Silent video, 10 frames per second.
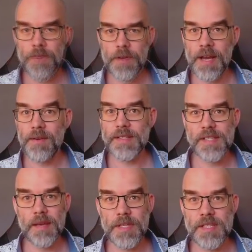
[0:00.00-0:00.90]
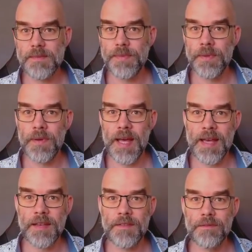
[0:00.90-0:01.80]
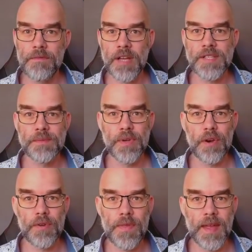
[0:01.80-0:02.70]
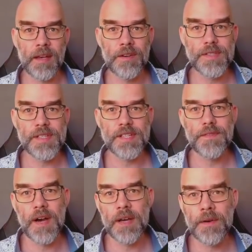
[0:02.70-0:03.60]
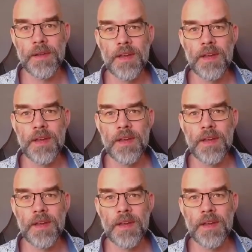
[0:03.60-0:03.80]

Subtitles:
For now, let's keep it simple and write some code that loads this file,